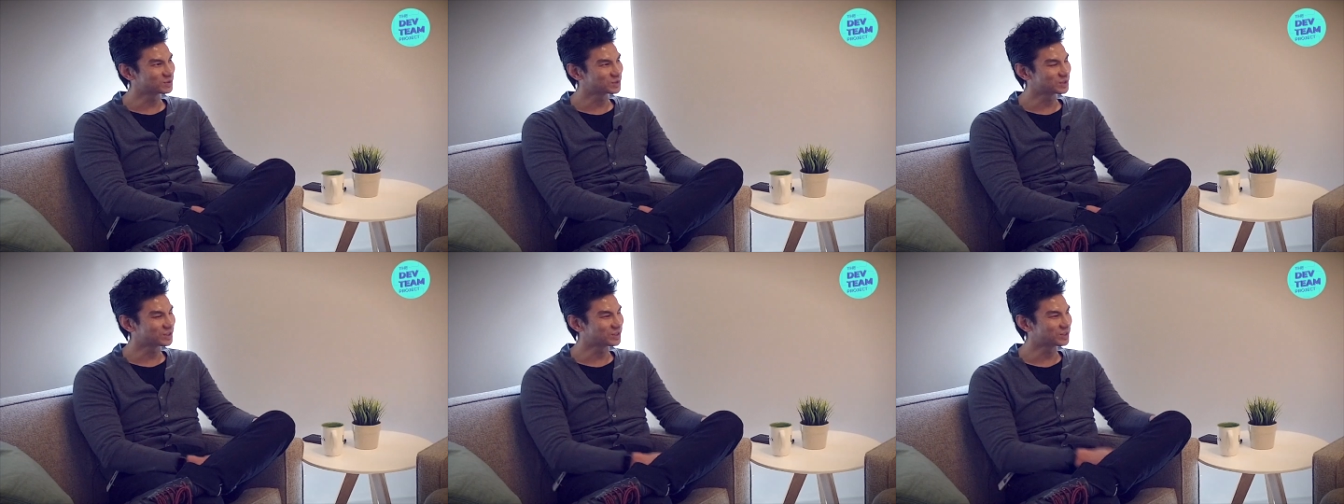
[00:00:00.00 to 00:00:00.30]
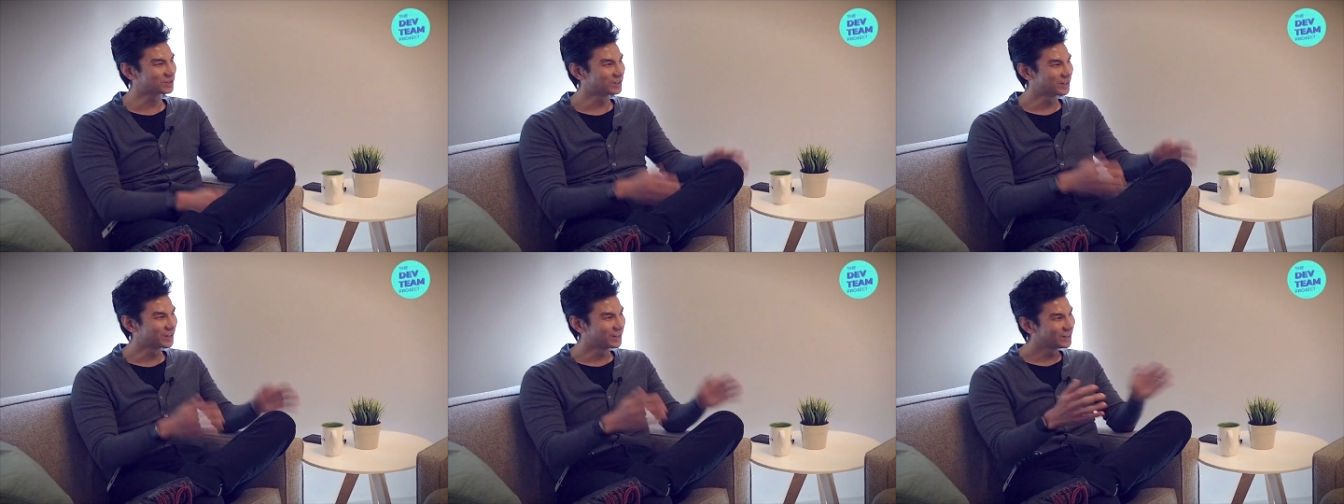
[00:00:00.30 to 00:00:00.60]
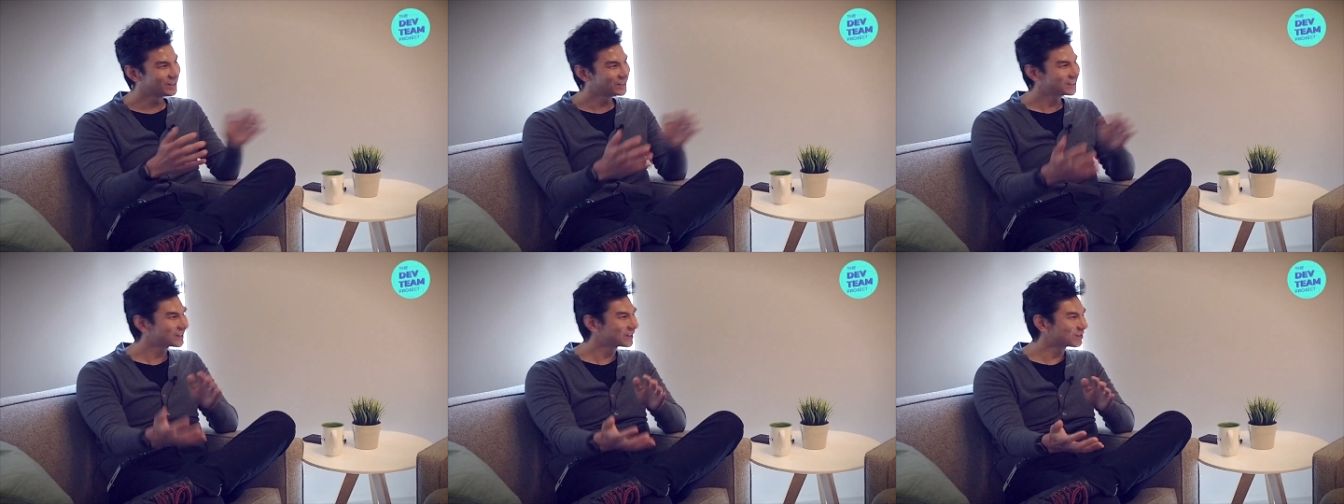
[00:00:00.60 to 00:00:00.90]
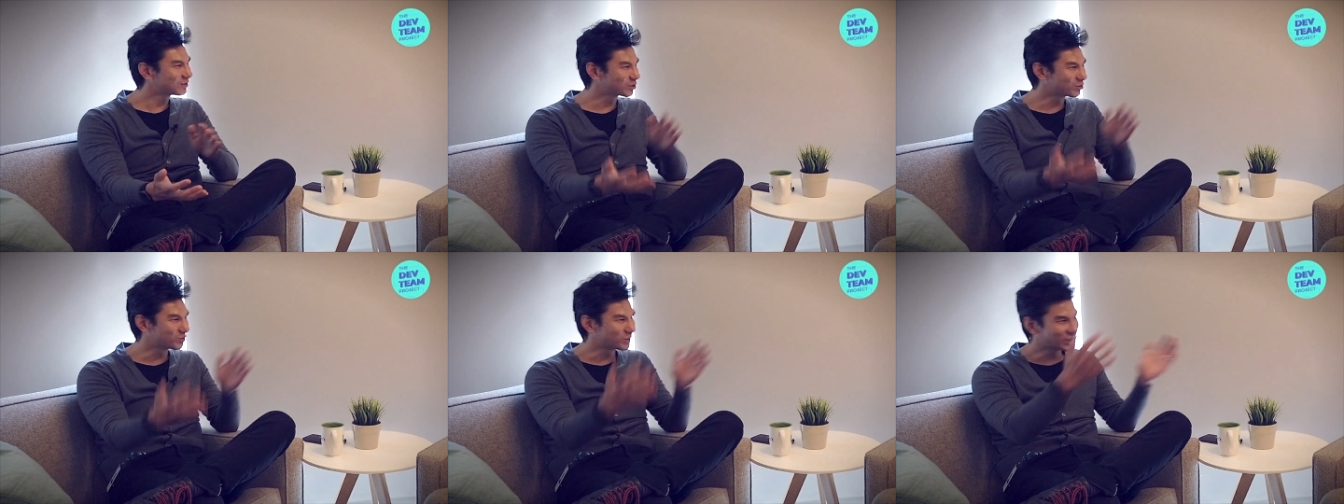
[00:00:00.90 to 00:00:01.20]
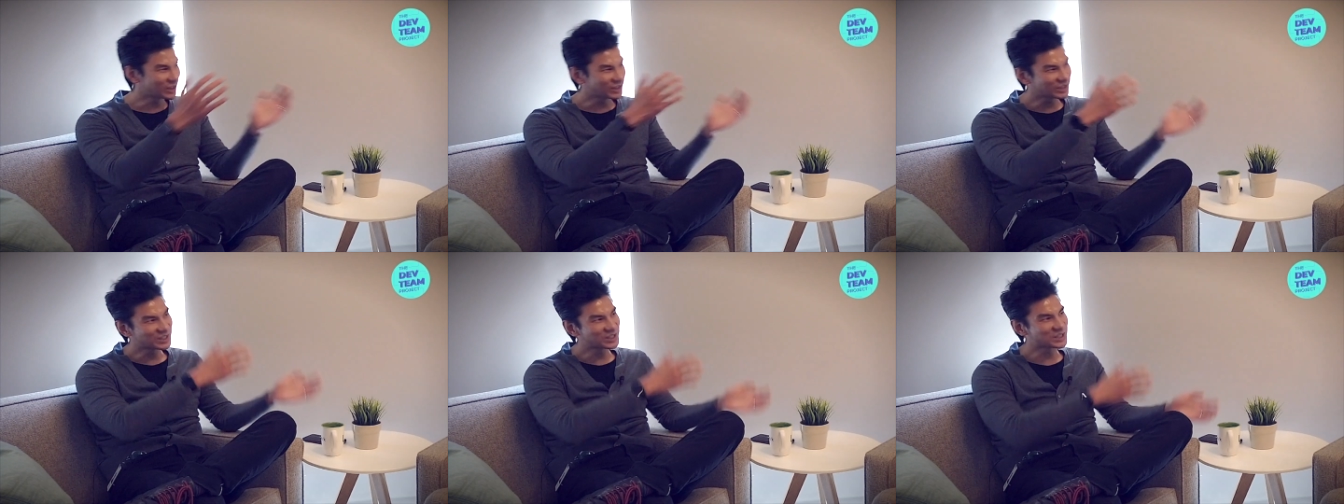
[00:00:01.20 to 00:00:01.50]
So for
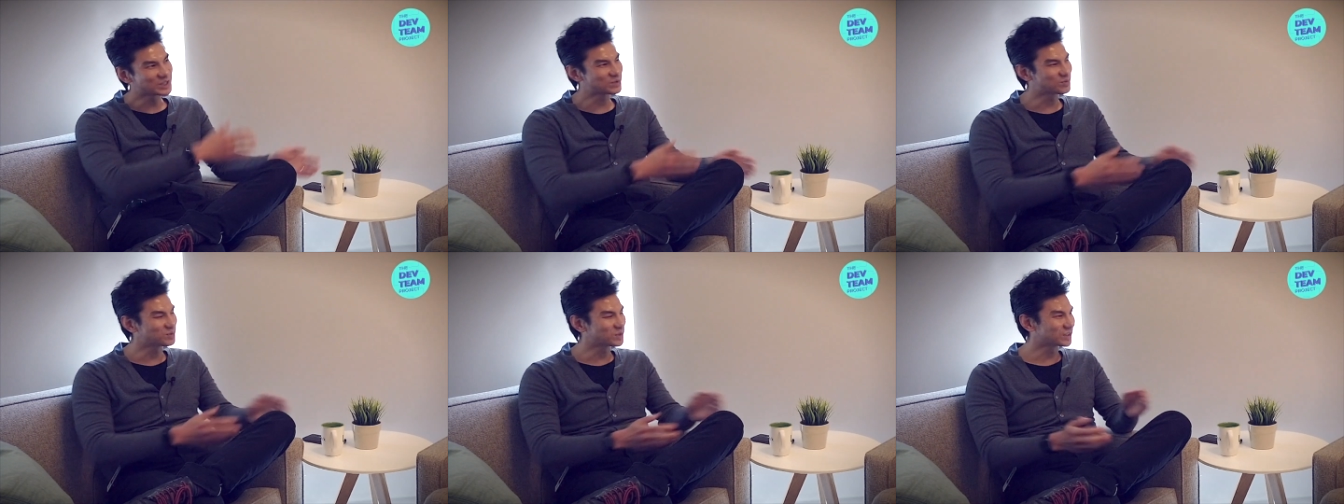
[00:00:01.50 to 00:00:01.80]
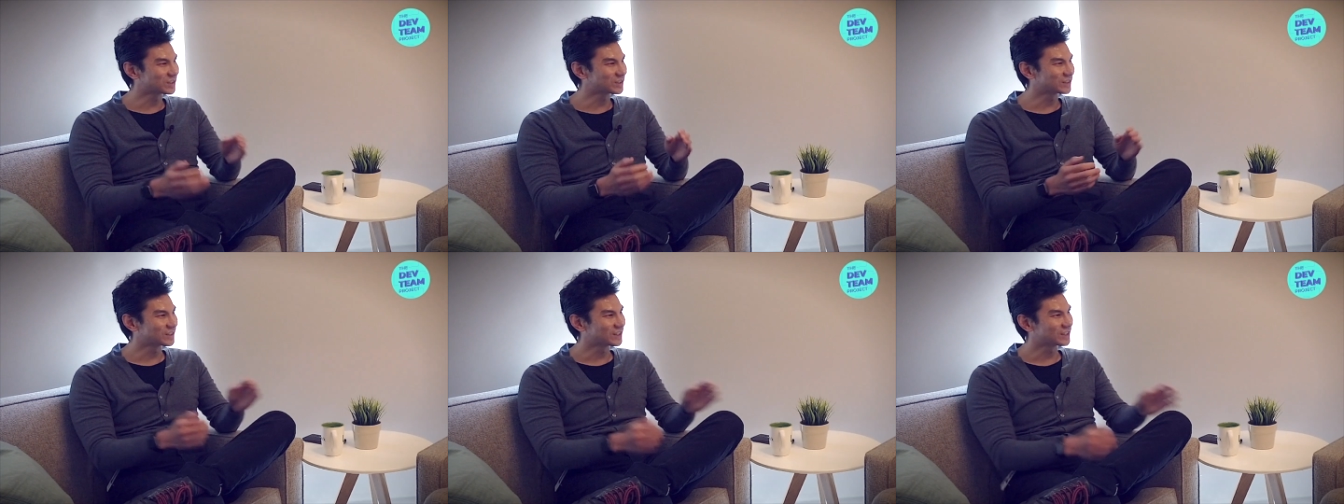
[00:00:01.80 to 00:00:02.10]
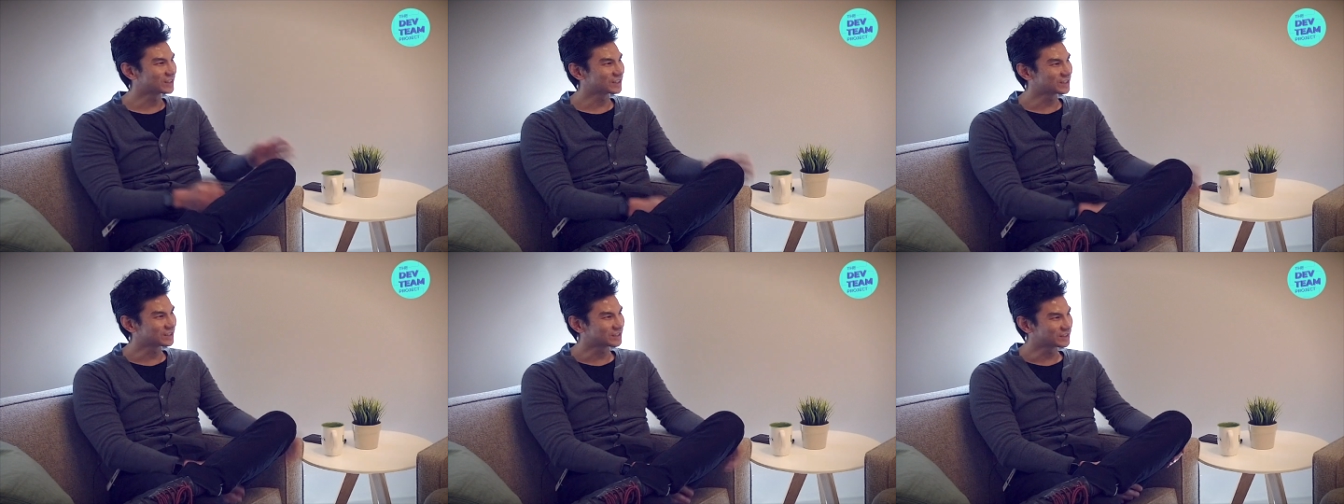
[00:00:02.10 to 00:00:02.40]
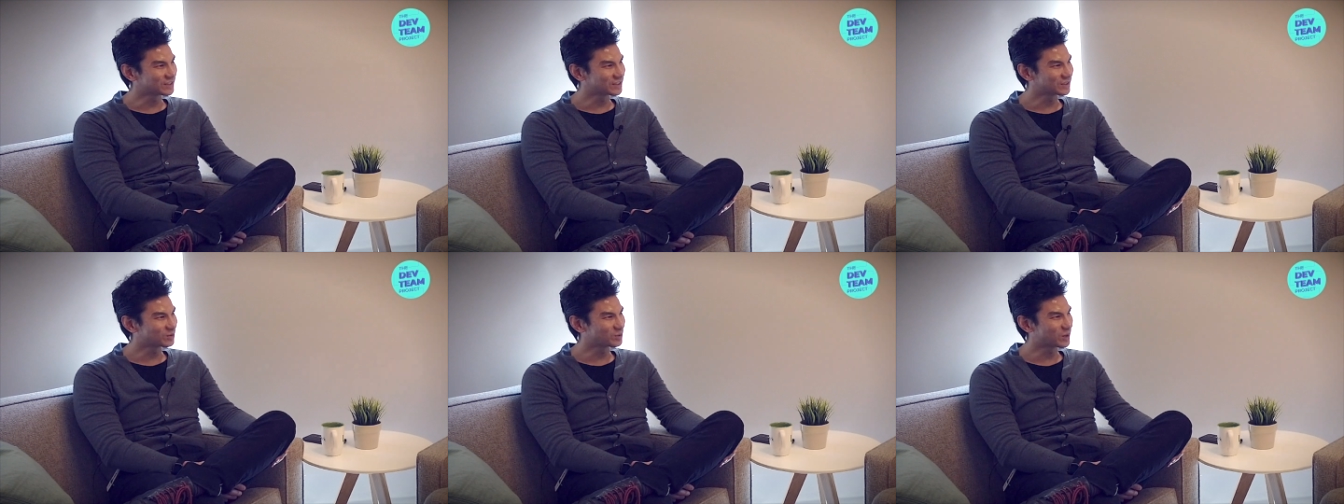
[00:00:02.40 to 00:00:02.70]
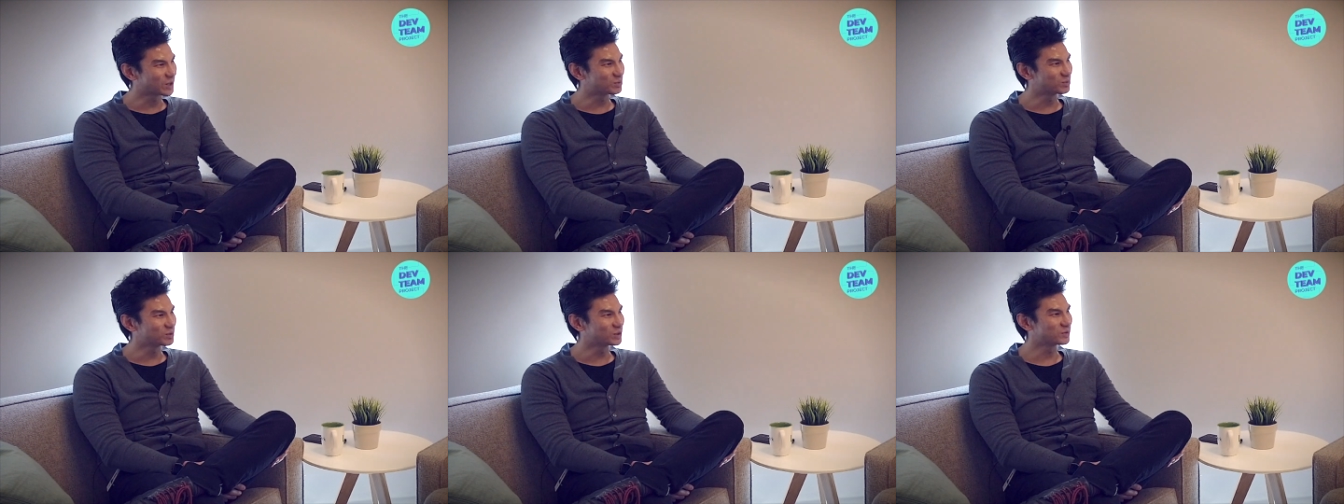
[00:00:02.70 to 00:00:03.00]
me, it has been
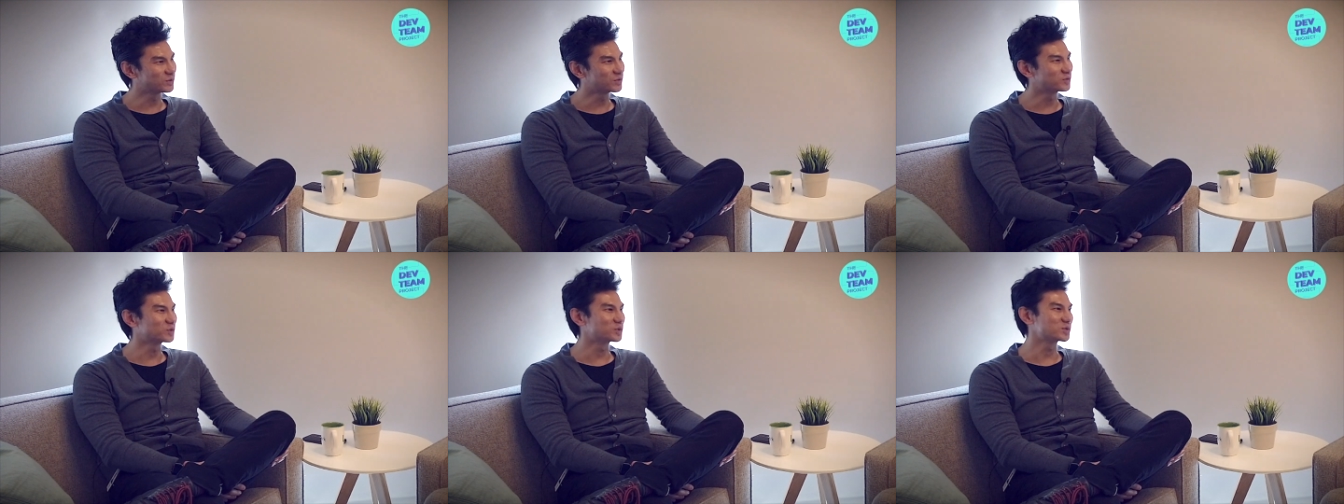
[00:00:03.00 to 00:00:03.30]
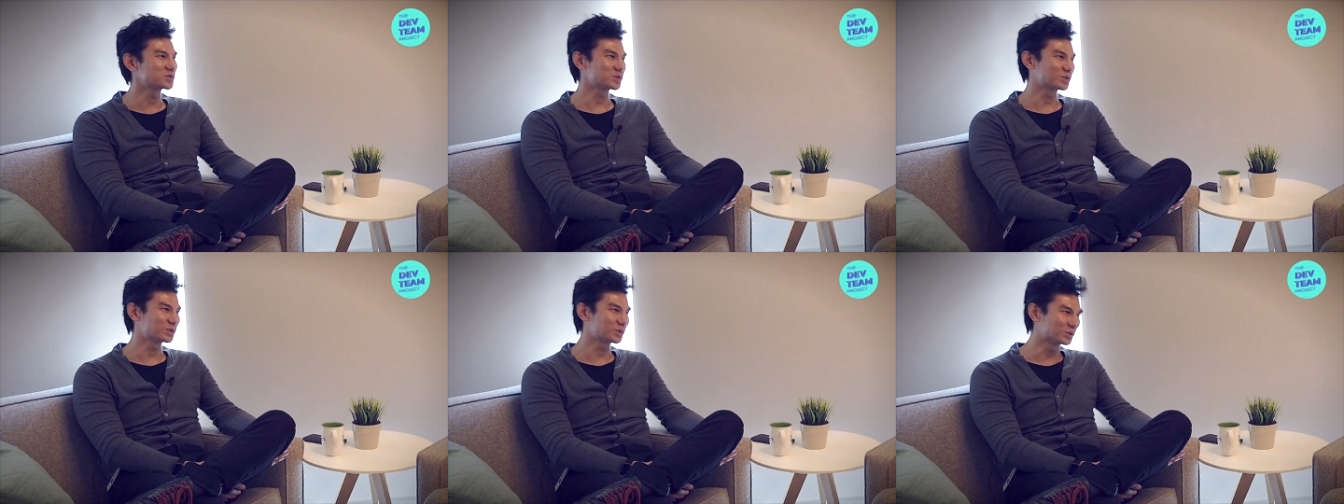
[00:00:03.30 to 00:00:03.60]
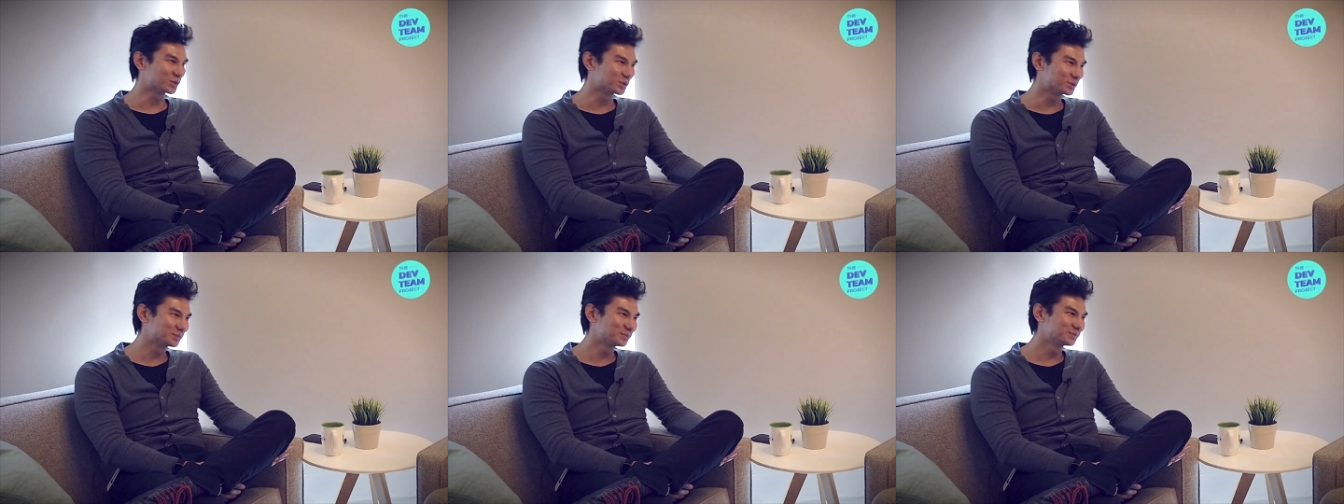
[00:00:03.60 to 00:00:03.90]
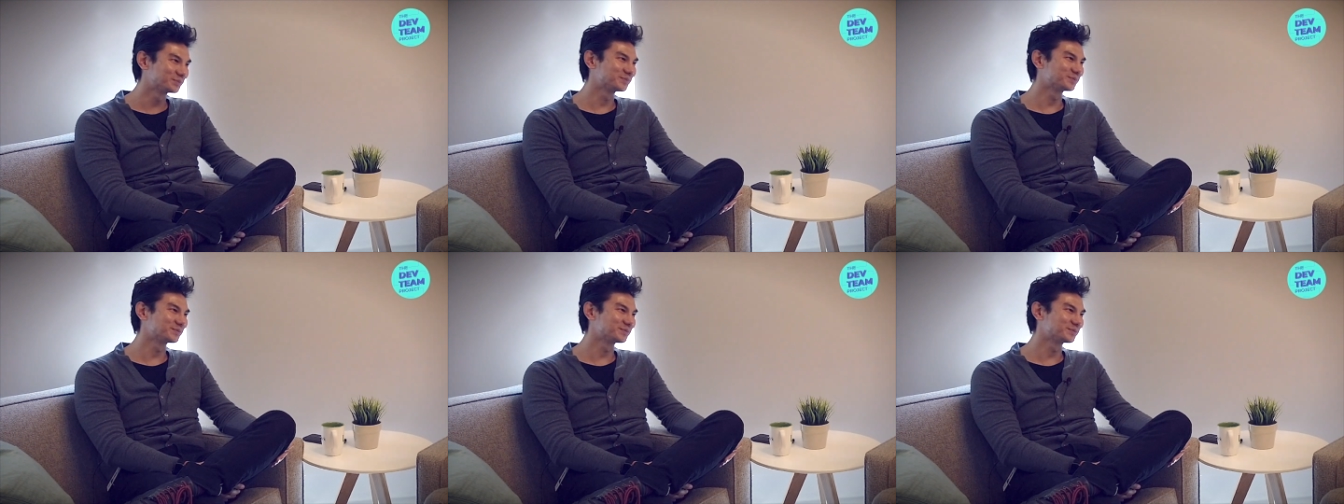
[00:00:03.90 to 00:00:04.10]
quite a bit of a full circle.